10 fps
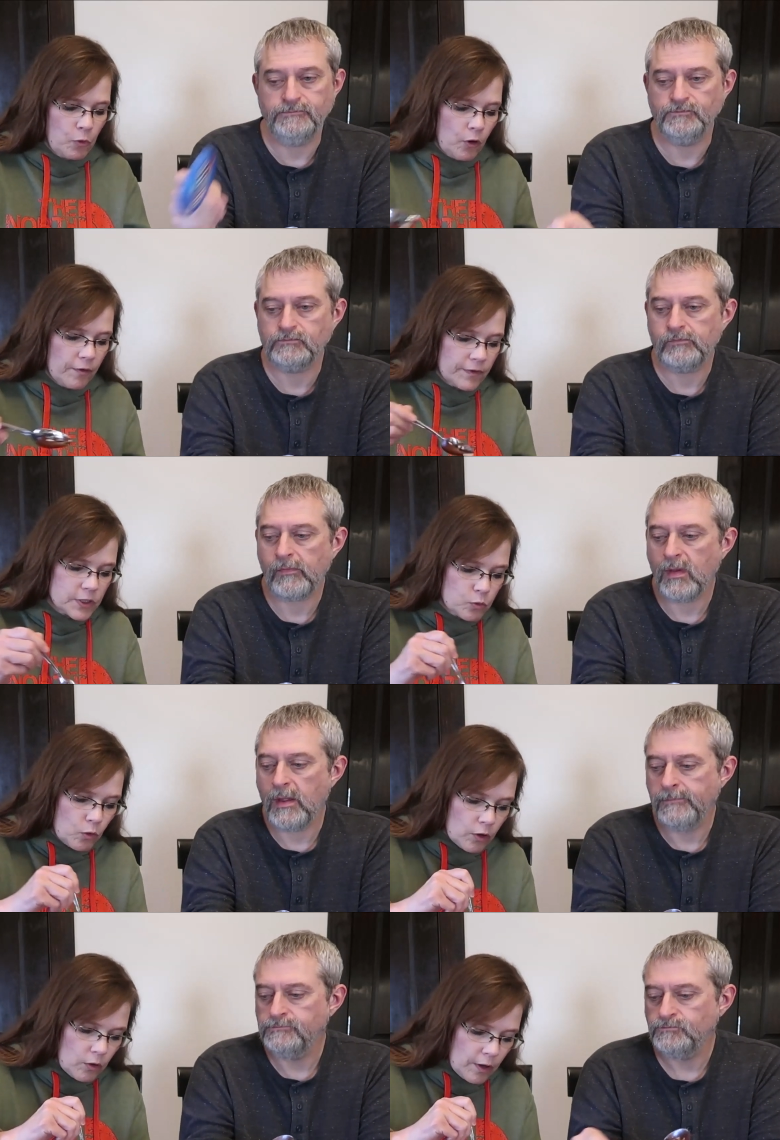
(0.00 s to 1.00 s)
Speaker 1: more of a
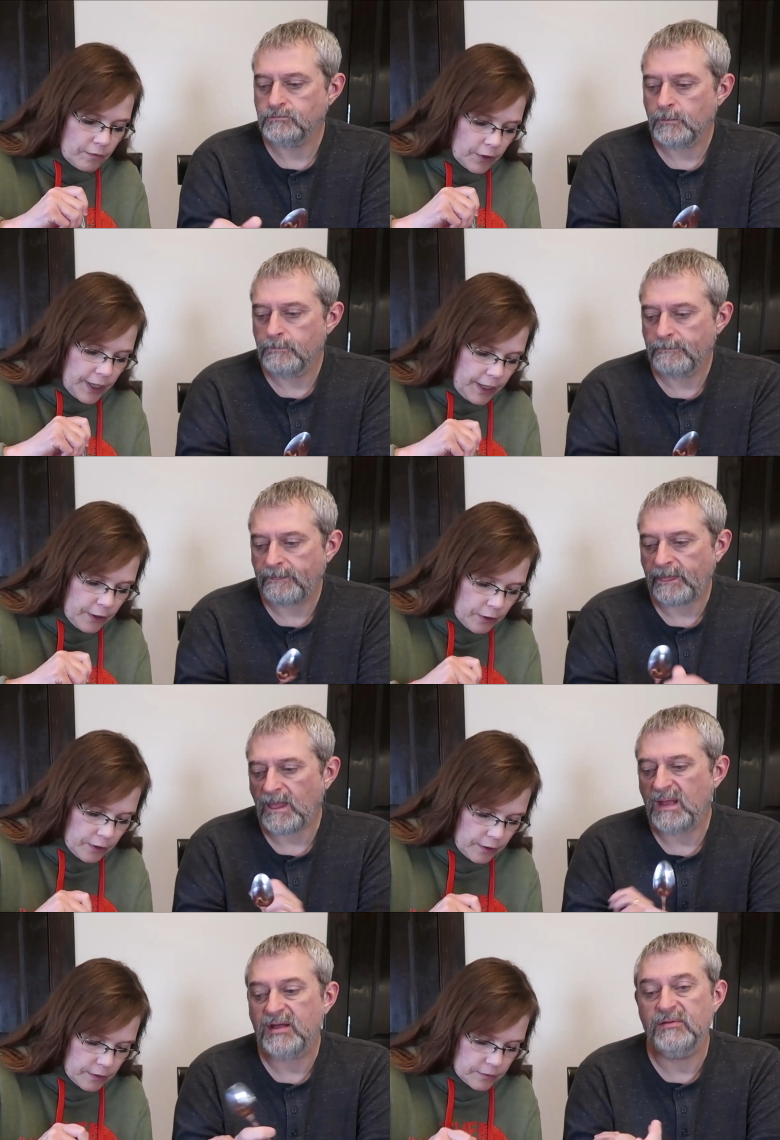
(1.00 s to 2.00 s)
swirl over here.
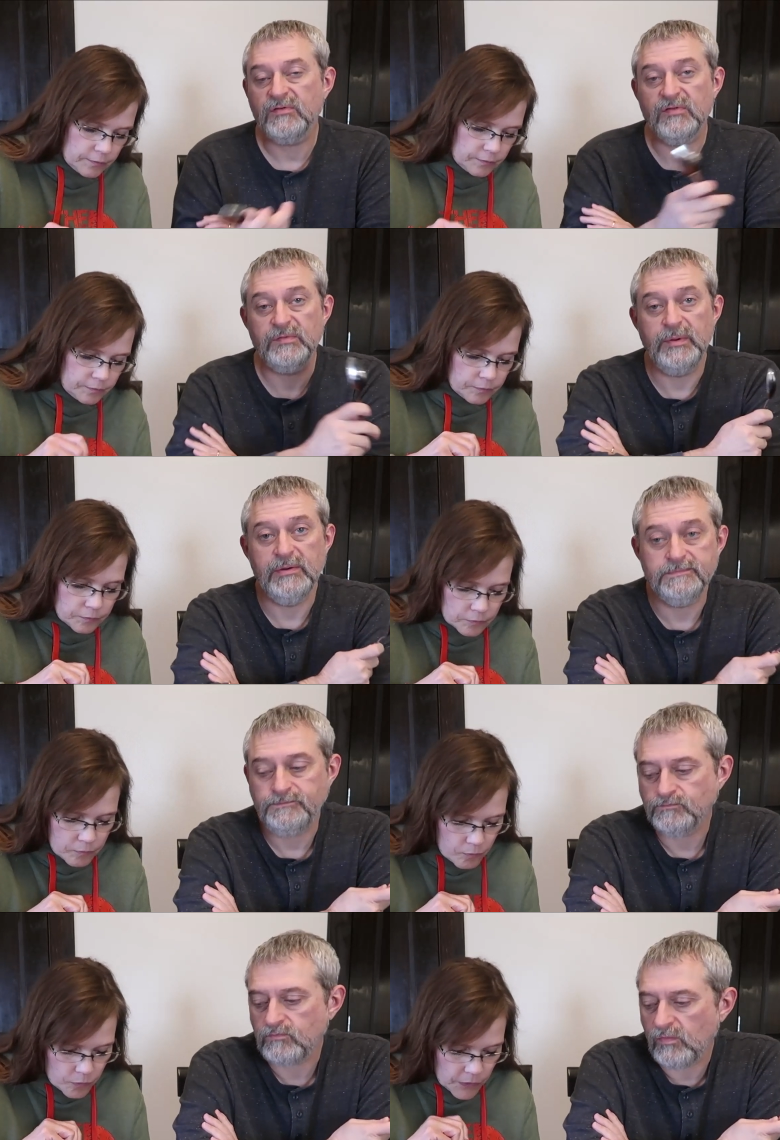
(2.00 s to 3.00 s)
Speaker 2: It comes with a spoon.
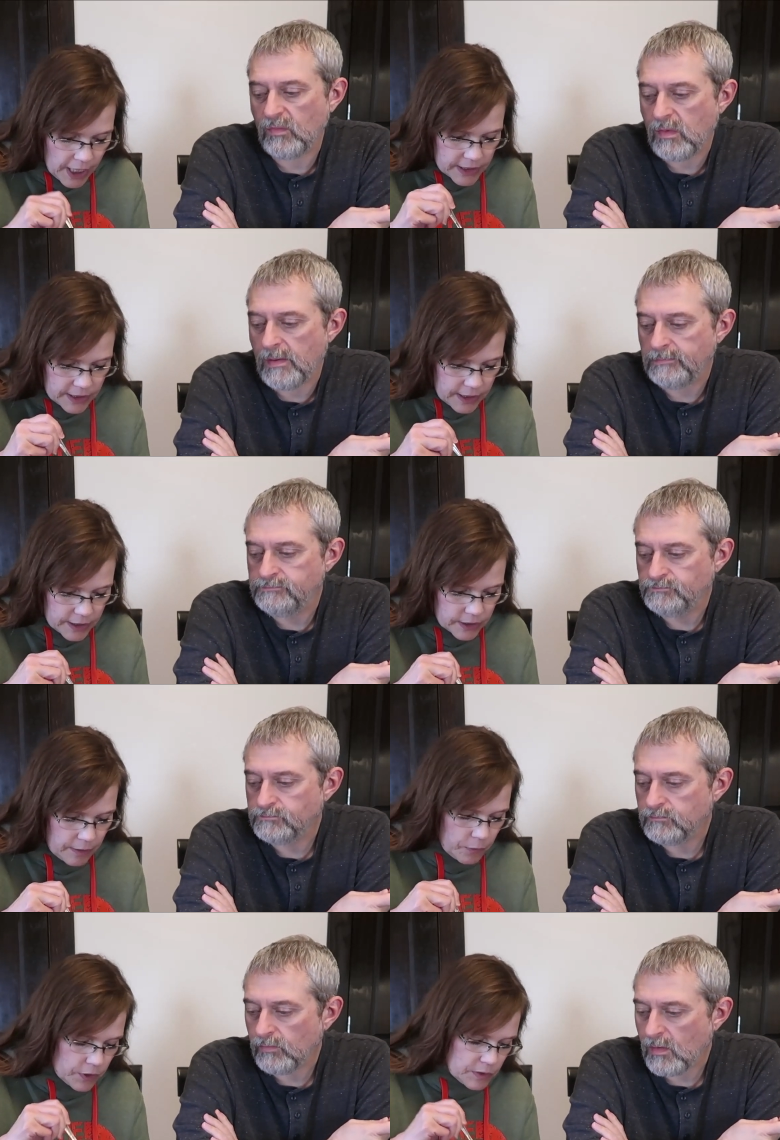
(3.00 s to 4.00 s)
Speaker 1: Yes, it does
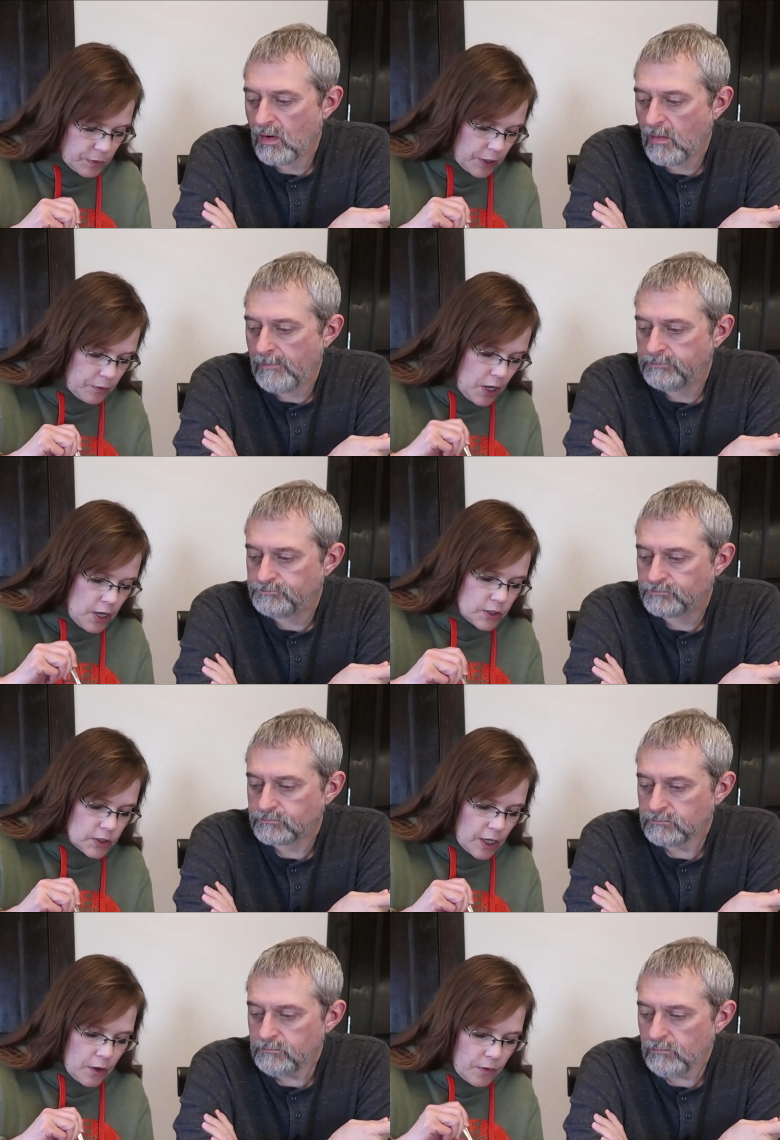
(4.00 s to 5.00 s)
come with a spoon.
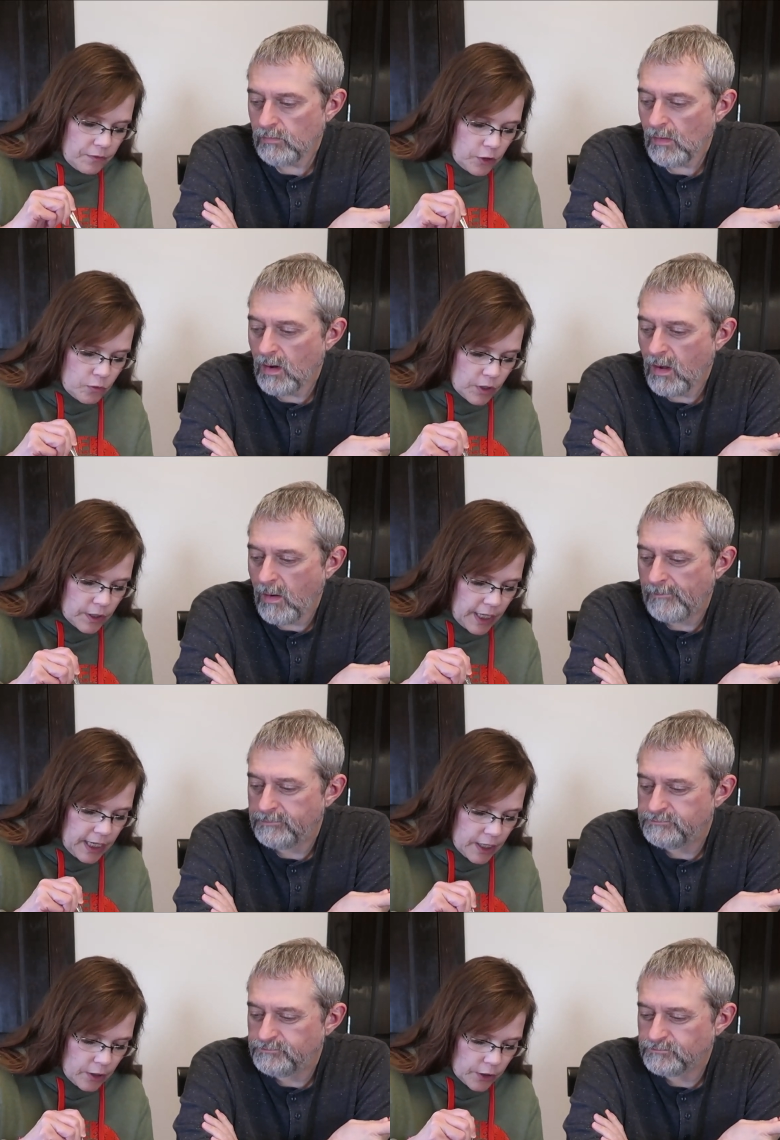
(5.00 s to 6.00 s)
So you can eat
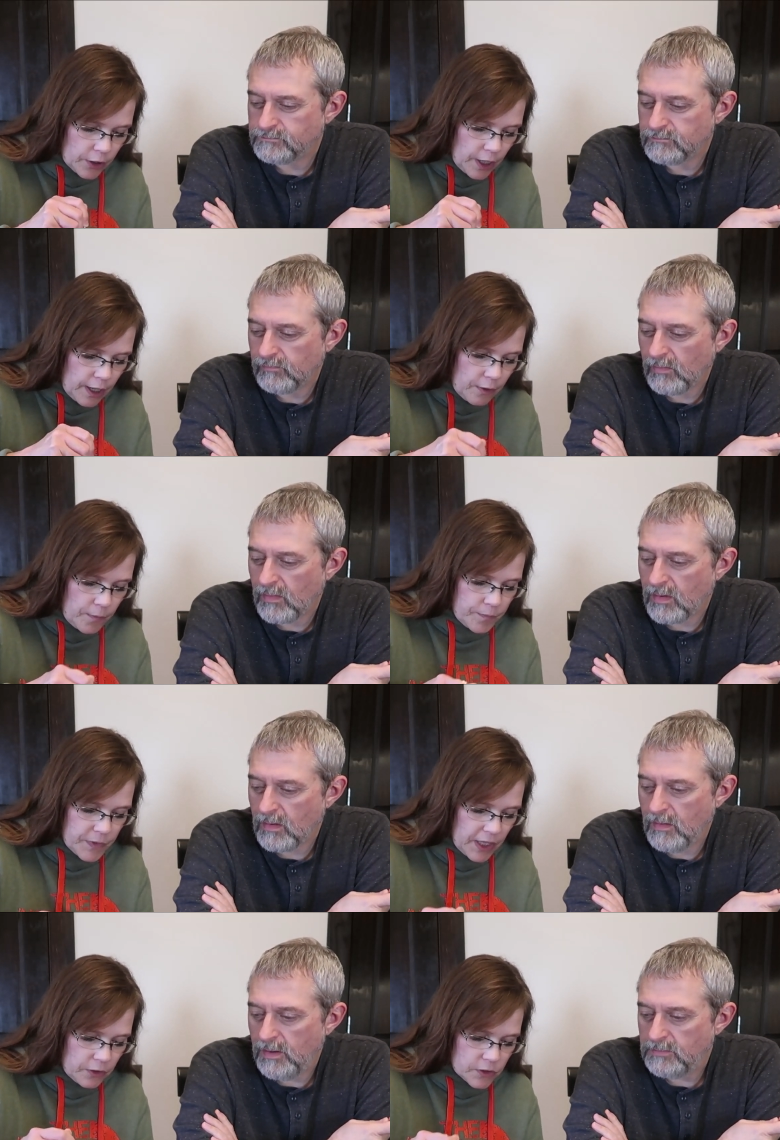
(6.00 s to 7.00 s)
it on the go.
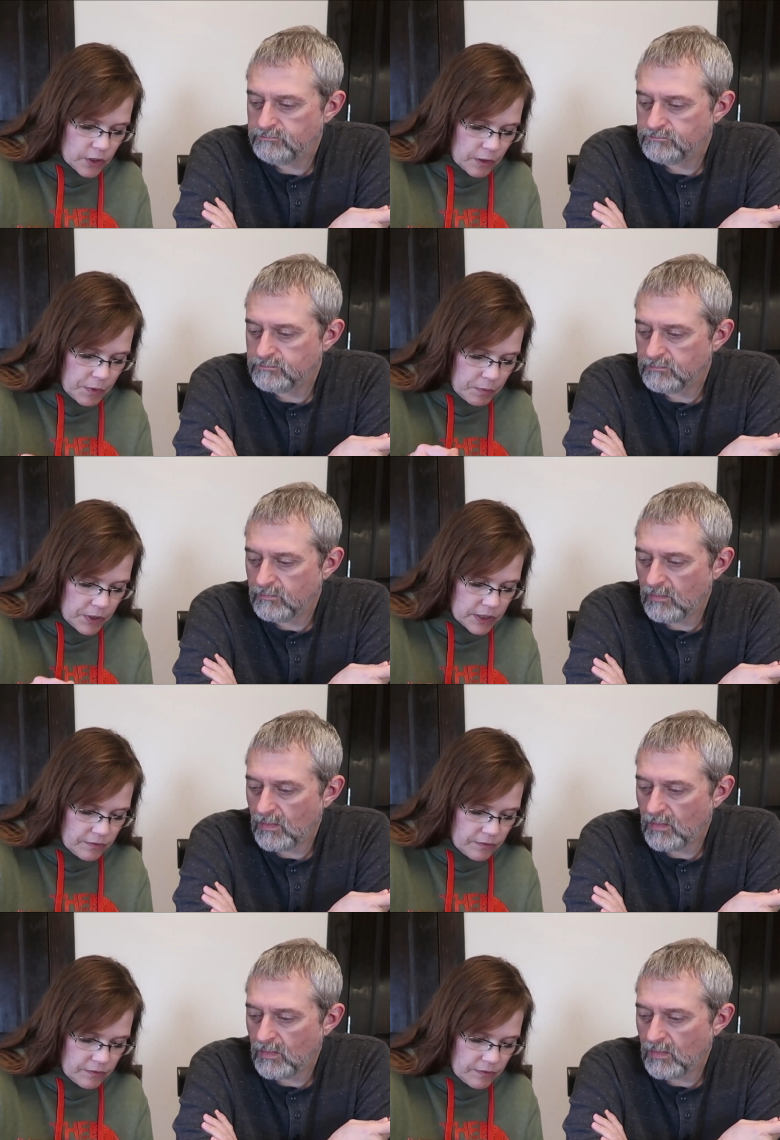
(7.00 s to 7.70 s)
That looks like a big piece